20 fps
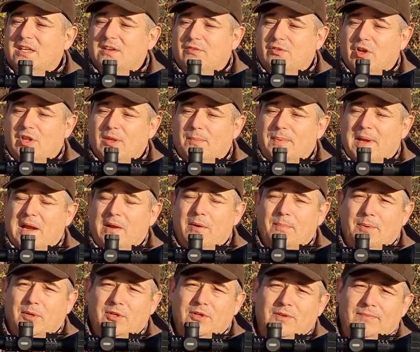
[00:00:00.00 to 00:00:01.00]
You've got the
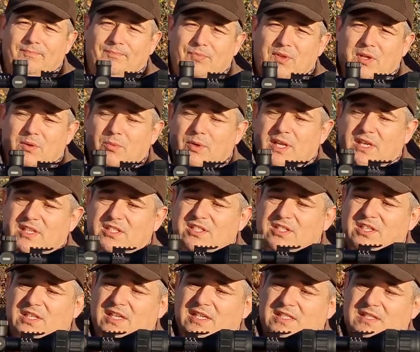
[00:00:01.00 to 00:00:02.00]
power button,
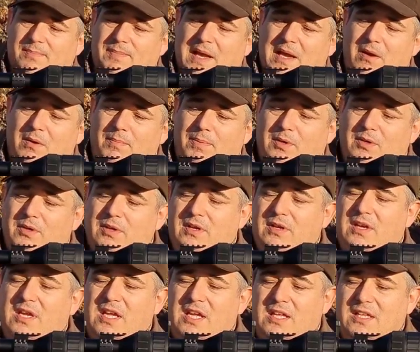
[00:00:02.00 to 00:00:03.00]
which is the power
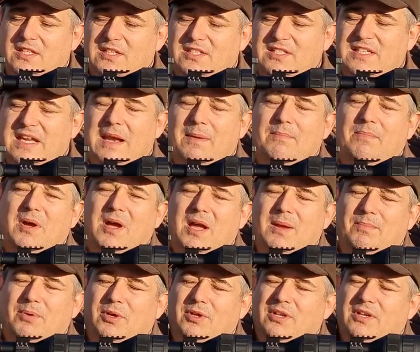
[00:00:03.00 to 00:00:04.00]
button, the
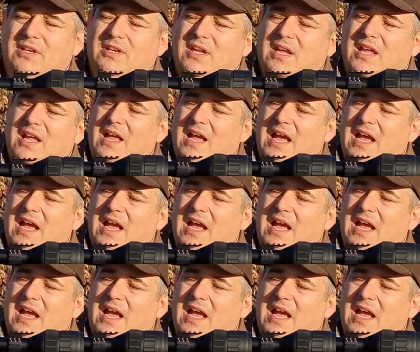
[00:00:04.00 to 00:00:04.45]
standby button,